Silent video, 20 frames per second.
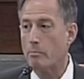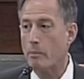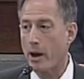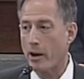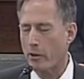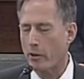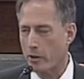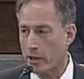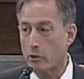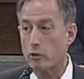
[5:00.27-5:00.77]

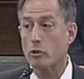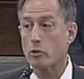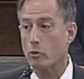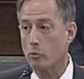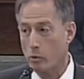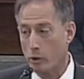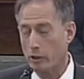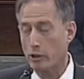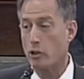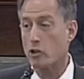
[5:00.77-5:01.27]
married it to
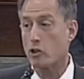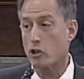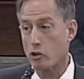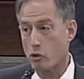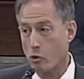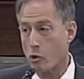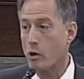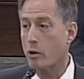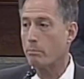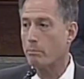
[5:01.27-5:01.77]
really
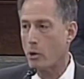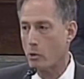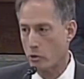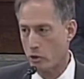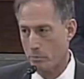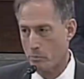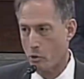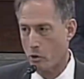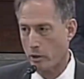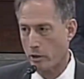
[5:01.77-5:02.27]
strong
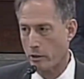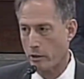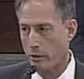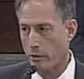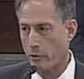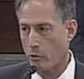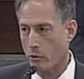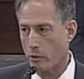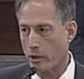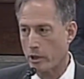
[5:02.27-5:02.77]
post-market
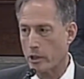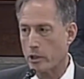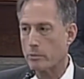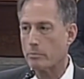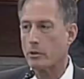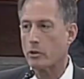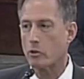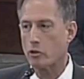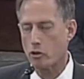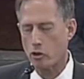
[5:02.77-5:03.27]
authorities,
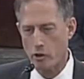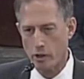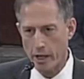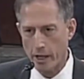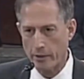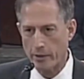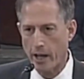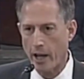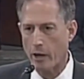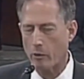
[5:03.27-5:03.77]
because you
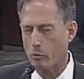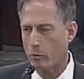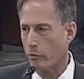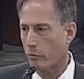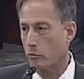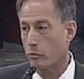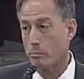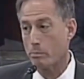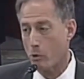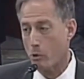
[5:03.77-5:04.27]
need that
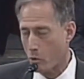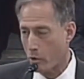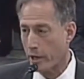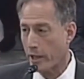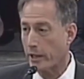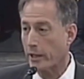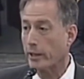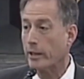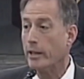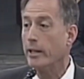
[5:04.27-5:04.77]
with
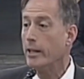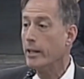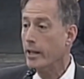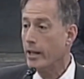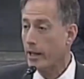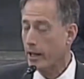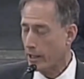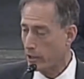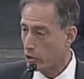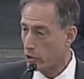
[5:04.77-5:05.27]
reporting
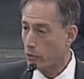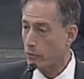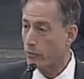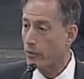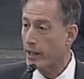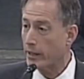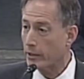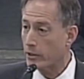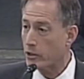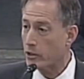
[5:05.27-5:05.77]
and
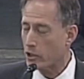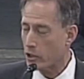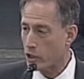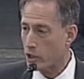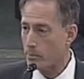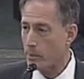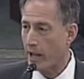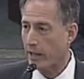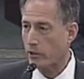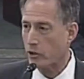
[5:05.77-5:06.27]
surveillance
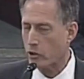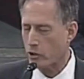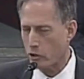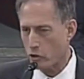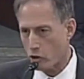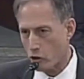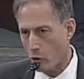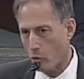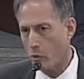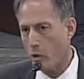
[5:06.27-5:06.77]
inspection.
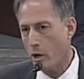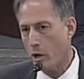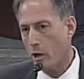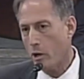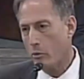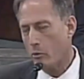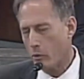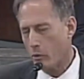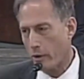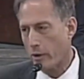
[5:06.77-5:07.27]
So
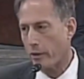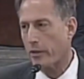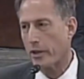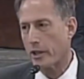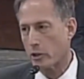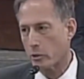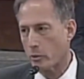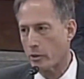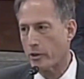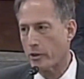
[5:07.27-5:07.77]
one of the
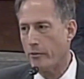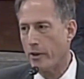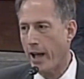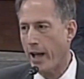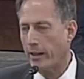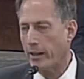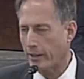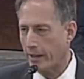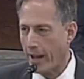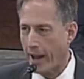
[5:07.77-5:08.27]
things with the
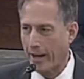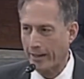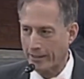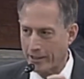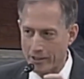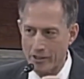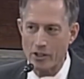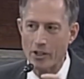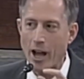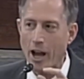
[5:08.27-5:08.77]
Valid Act,
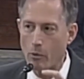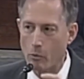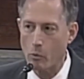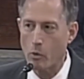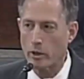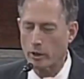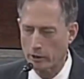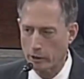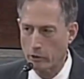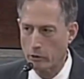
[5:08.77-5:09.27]
it's not
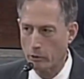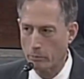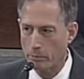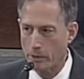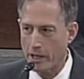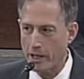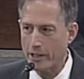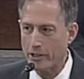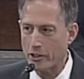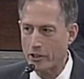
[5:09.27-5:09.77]
one little
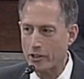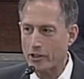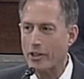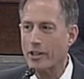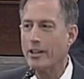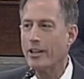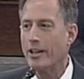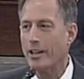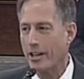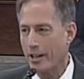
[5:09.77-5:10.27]
piece,
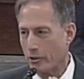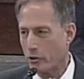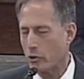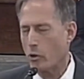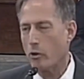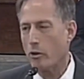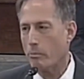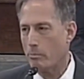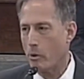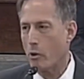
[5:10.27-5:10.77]
it's
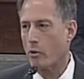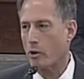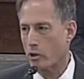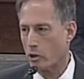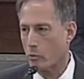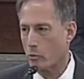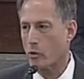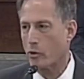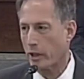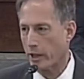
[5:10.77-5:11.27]
all the
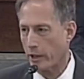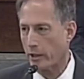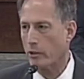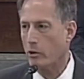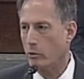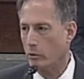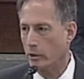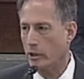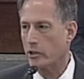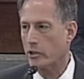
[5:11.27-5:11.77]
parts working
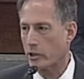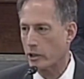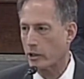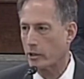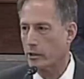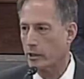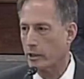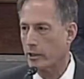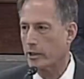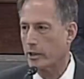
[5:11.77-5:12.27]

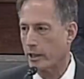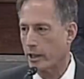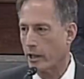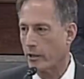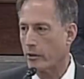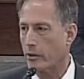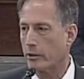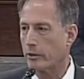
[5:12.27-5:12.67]
holistically together.